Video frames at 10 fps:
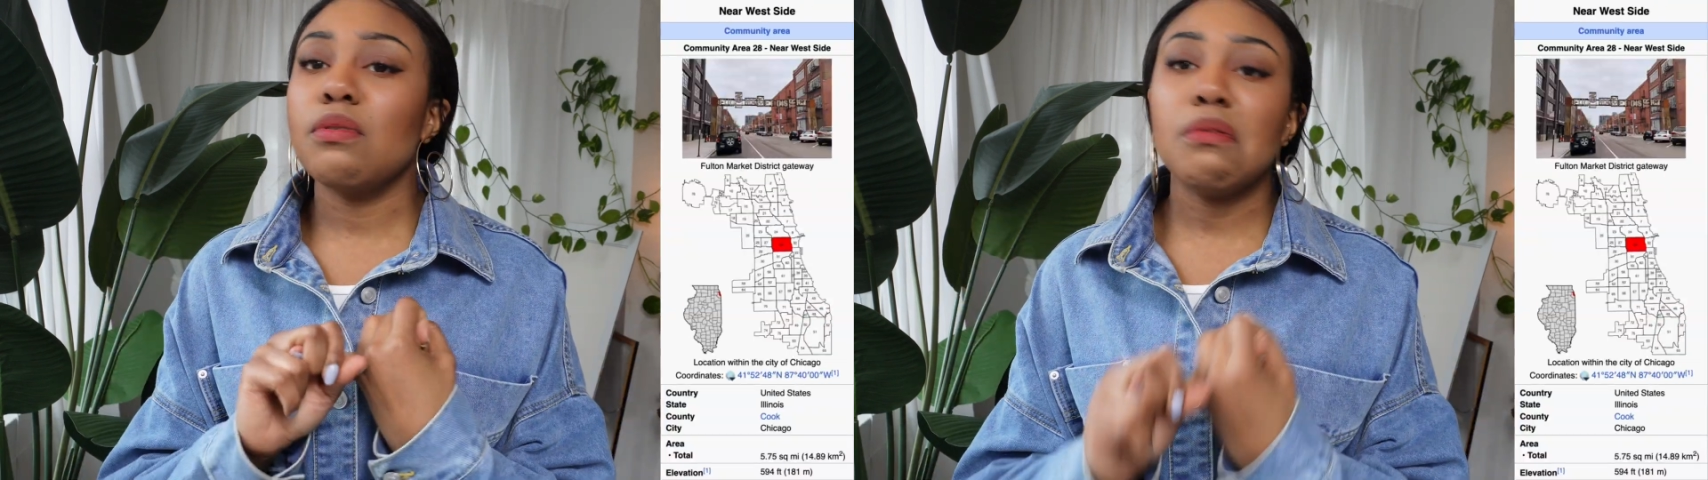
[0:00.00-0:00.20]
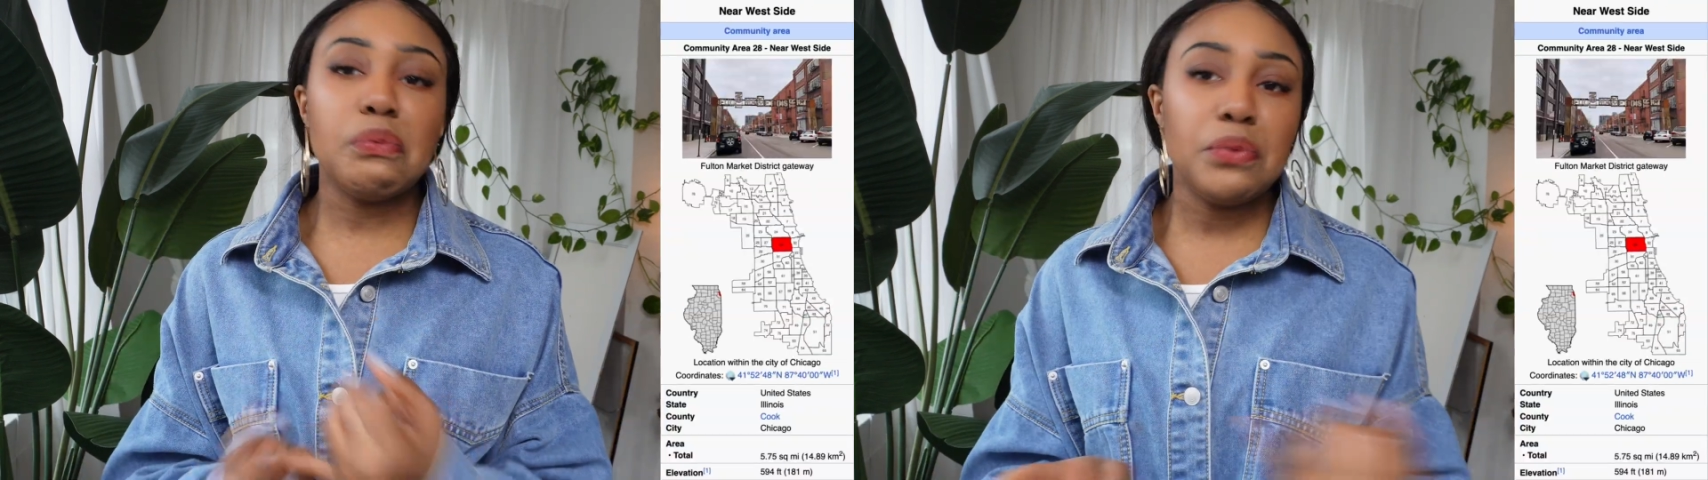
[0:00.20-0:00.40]

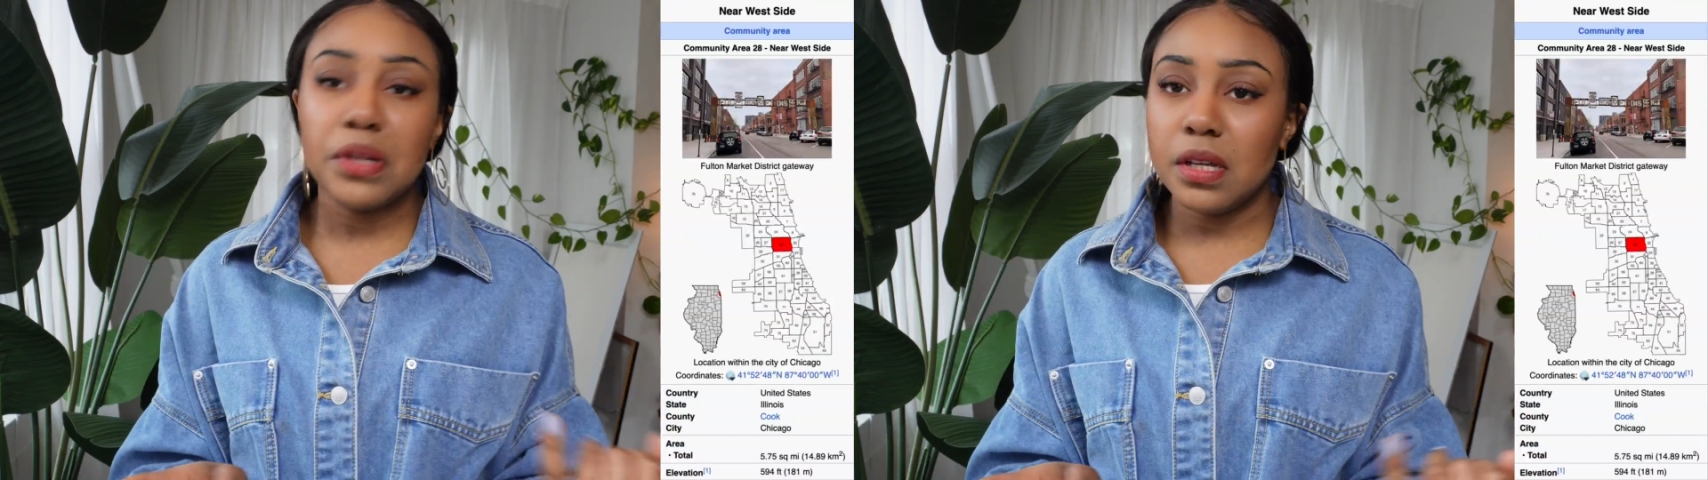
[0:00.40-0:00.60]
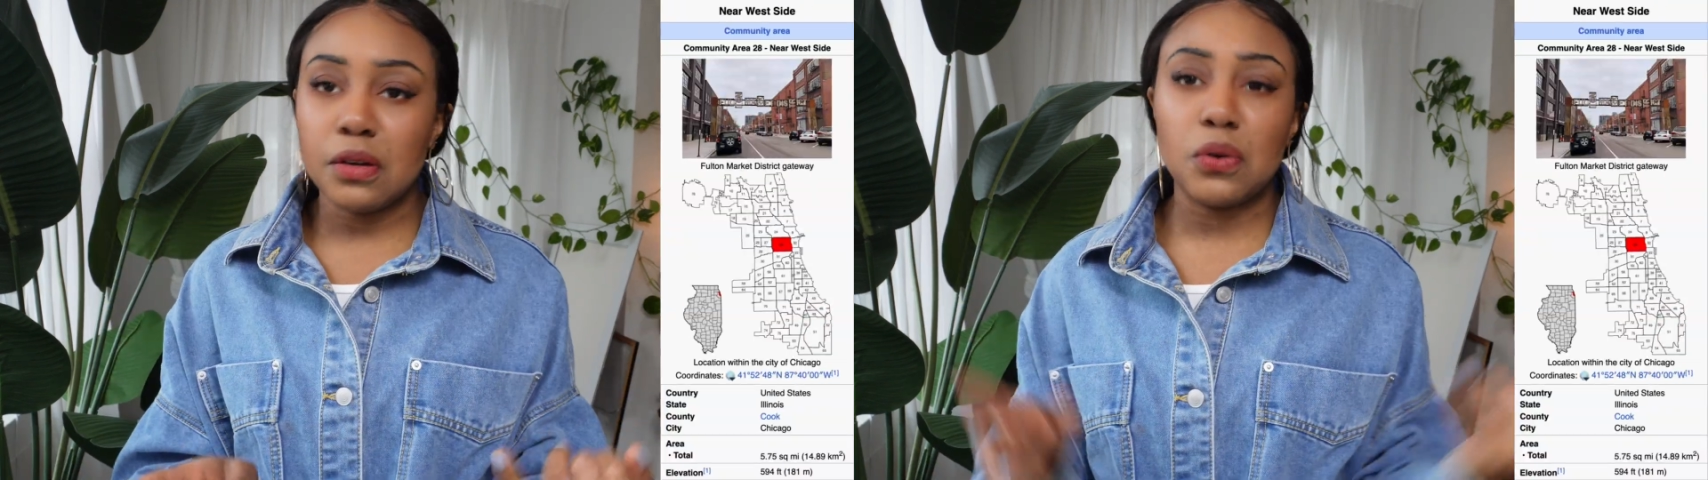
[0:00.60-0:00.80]

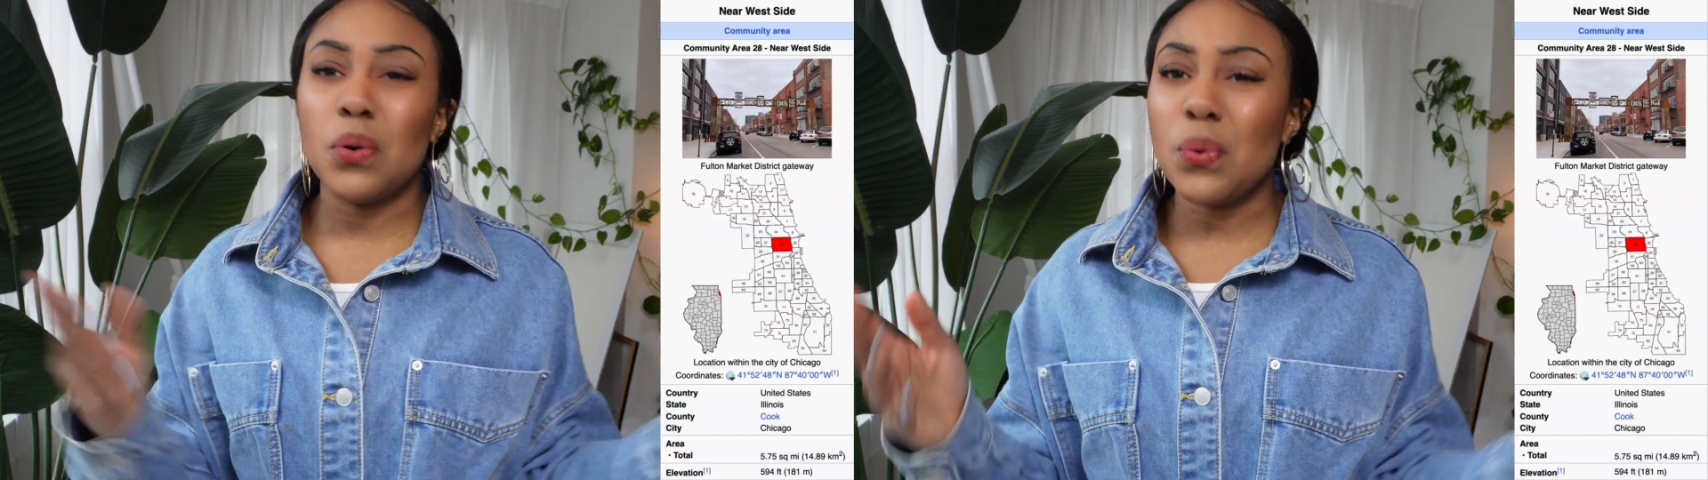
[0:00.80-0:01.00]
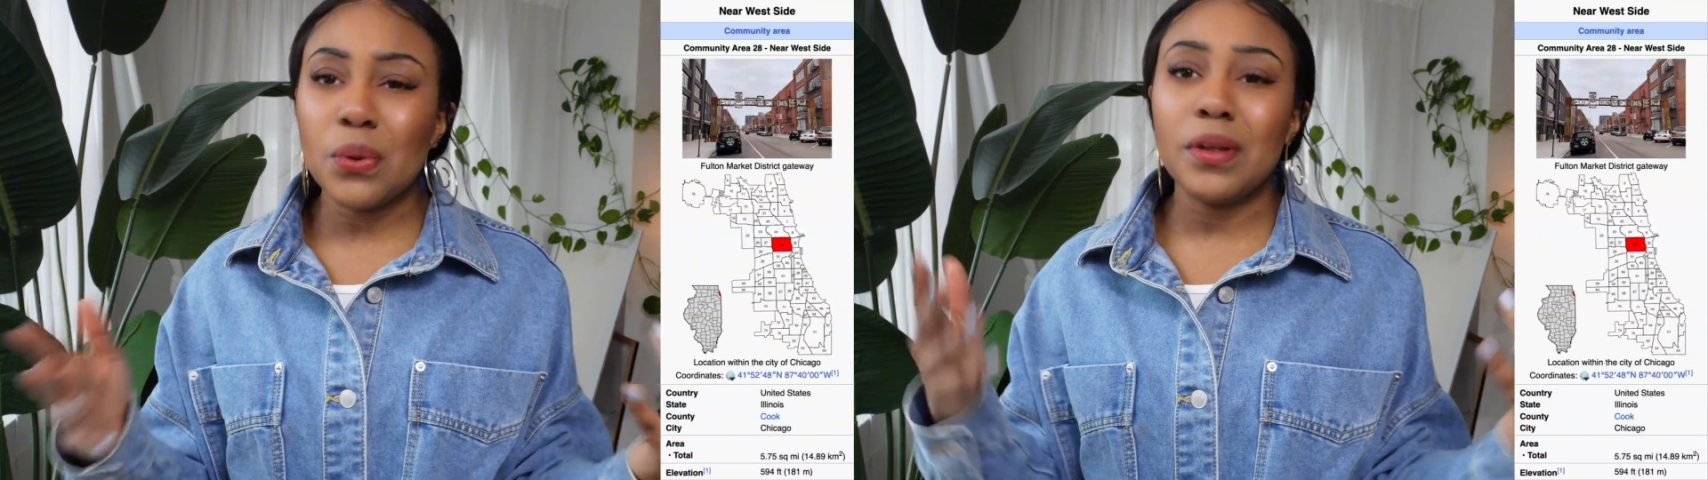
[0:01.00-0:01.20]
really
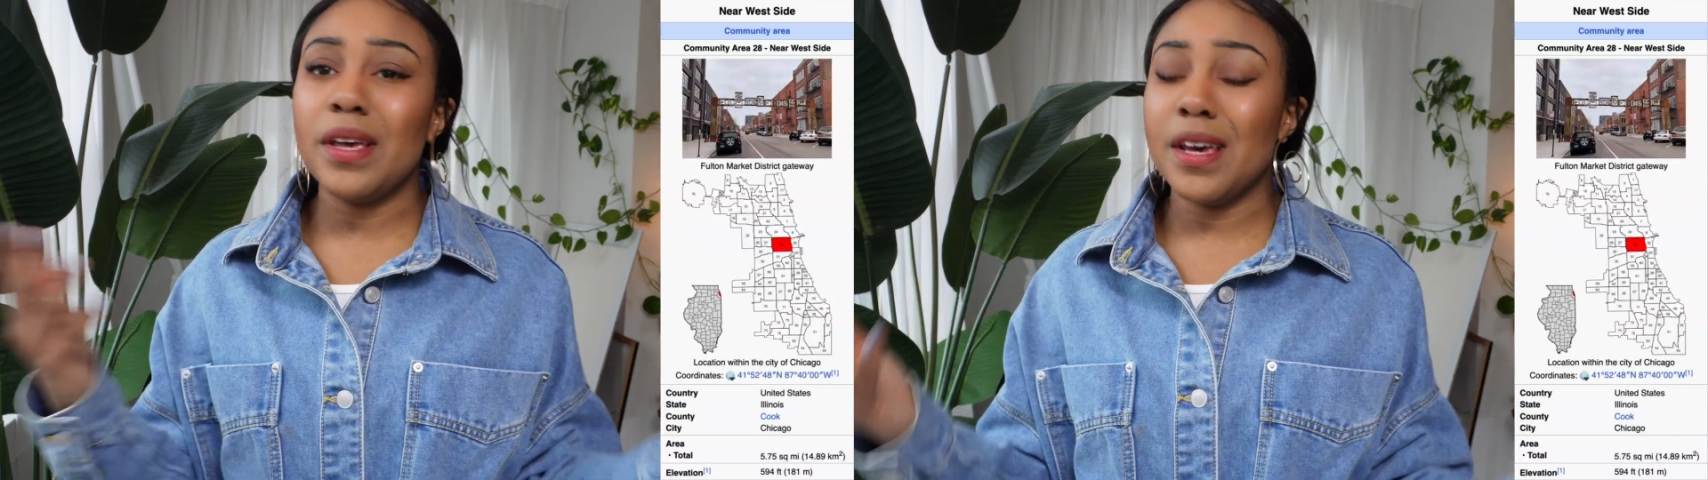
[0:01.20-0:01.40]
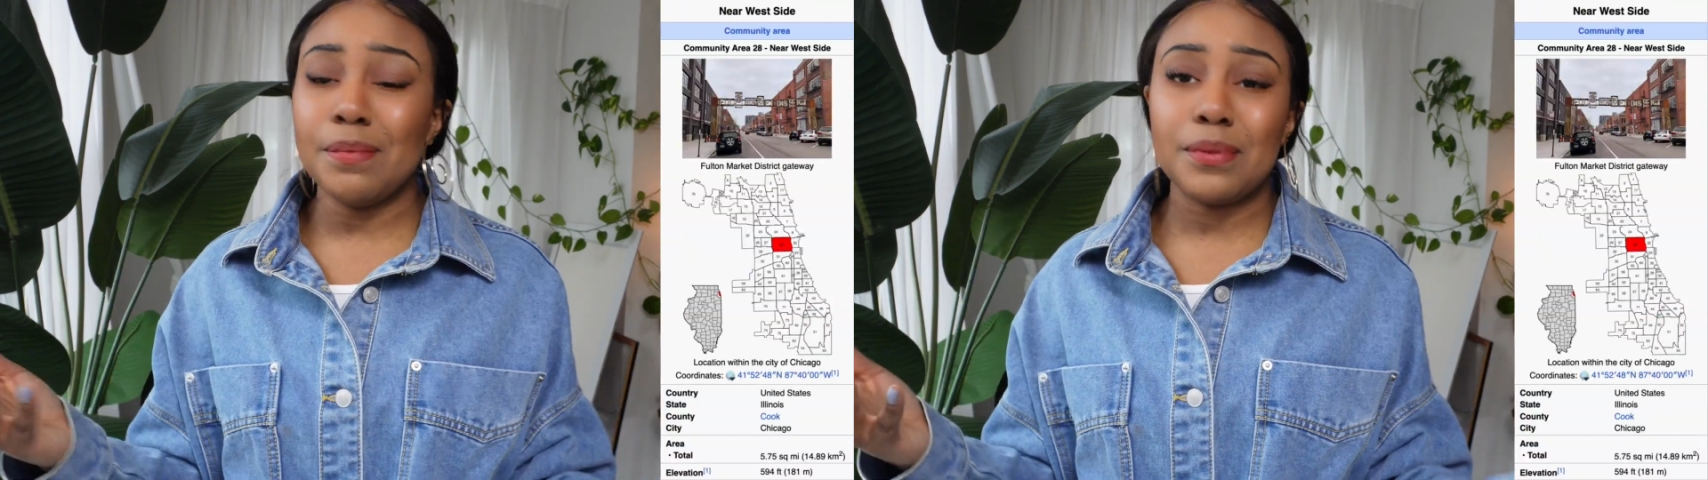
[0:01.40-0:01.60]
cool,
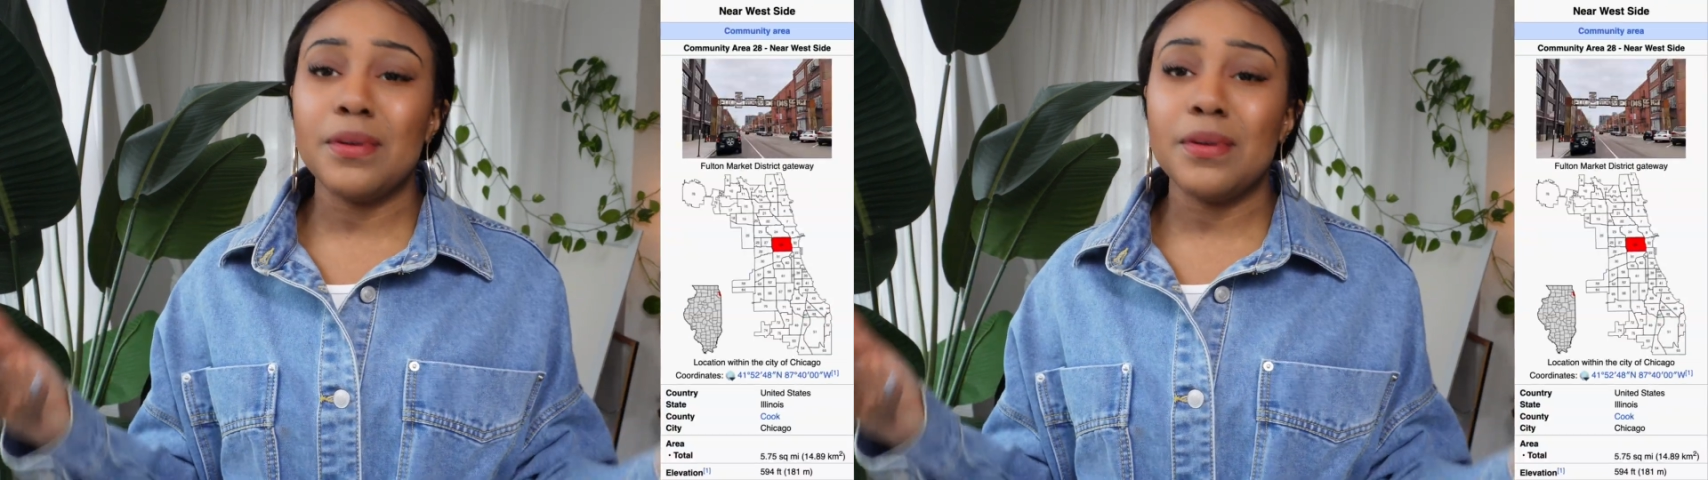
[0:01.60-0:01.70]
hip